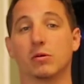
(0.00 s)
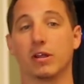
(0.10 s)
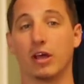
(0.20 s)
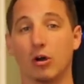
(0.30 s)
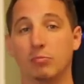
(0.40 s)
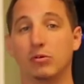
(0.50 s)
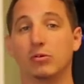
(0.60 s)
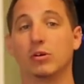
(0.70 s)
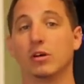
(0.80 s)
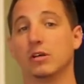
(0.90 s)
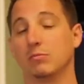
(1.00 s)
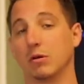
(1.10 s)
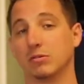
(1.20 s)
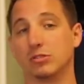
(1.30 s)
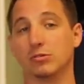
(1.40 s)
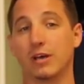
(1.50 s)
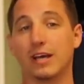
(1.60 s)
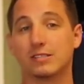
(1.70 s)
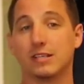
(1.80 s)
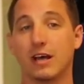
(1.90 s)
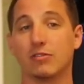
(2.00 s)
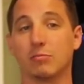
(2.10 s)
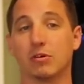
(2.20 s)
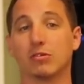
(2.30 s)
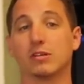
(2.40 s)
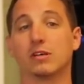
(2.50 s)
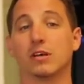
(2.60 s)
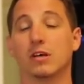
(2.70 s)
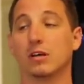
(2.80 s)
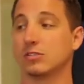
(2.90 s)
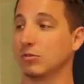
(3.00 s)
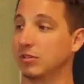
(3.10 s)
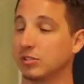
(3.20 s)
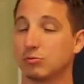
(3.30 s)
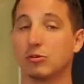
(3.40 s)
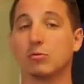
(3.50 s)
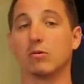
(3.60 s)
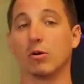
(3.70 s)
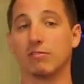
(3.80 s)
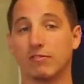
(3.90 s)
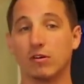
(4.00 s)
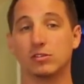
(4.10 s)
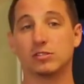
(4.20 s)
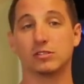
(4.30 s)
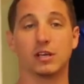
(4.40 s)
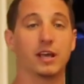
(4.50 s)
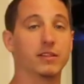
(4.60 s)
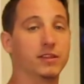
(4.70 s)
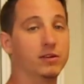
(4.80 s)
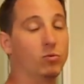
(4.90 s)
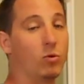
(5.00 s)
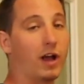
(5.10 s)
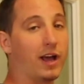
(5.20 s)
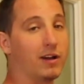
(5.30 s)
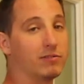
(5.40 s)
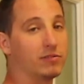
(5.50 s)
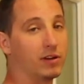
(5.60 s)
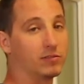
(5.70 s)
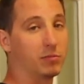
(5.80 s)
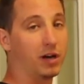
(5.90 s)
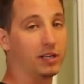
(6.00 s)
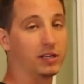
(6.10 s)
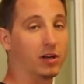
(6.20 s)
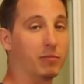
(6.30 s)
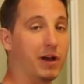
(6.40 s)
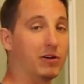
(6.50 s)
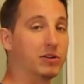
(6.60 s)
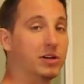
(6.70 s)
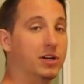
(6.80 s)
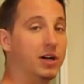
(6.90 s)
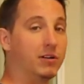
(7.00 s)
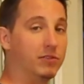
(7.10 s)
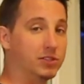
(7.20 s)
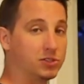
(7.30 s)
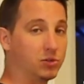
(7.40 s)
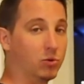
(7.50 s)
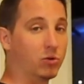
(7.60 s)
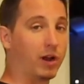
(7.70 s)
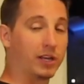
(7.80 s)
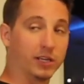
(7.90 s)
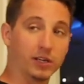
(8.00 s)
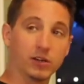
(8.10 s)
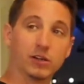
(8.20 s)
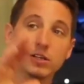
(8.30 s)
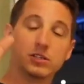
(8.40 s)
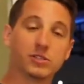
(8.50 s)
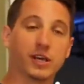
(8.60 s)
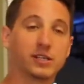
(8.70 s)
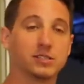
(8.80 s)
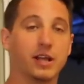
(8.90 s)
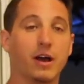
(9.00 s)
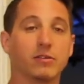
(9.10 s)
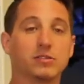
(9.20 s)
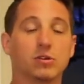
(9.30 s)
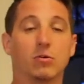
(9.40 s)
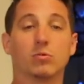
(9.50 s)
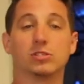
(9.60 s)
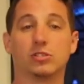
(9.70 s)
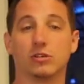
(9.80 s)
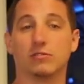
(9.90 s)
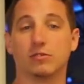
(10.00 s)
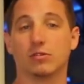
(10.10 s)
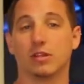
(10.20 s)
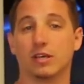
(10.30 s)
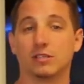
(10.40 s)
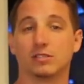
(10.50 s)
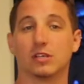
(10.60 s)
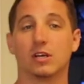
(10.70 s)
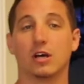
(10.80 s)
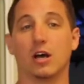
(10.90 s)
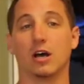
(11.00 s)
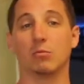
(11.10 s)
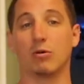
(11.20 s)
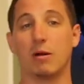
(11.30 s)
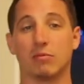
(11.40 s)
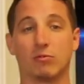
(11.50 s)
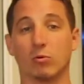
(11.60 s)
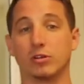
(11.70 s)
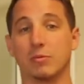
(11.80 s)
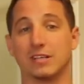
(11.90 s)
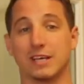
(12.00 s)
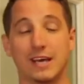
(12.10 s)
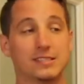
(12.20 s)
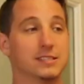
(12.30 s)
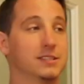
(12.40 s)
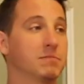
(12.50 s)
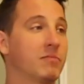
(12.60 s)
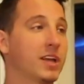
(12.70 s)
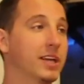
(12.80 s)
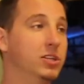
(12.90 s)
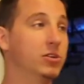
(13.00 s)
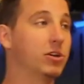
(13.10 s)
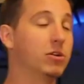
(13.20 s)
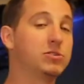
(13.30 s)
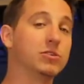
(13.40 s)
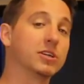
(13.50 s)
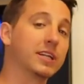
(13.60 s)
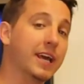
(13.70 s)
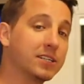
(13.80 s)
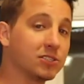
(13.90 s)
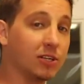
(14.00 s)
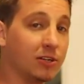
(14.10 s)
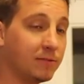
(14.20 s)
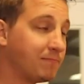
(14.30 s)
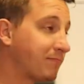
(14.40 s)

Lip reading: be able to help you, be able to exit out the building. So this room will go first, and then we'll have everybody come out of this door right here to exit out. So I wanna show you a few things right before you're about to exit. Again, you can go to the Connect Center.